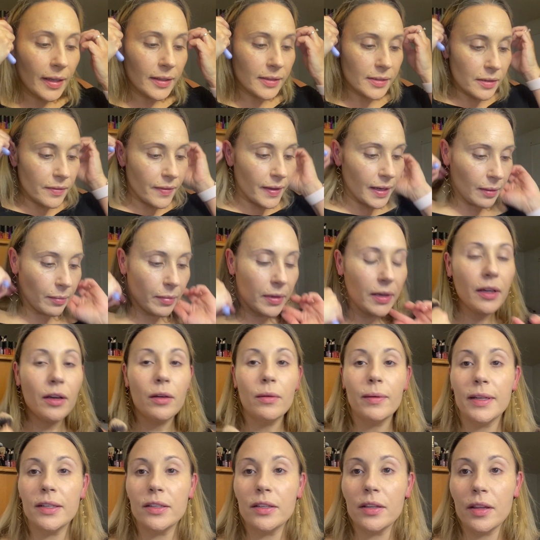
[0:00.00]
so then I'm going to go
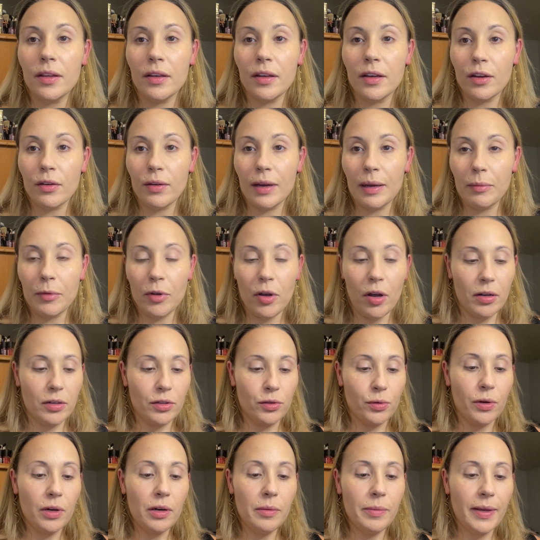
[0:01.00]
into the cream
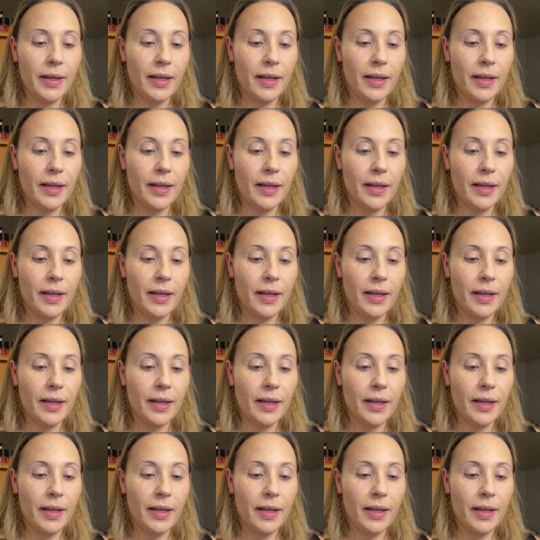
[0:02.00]
contour,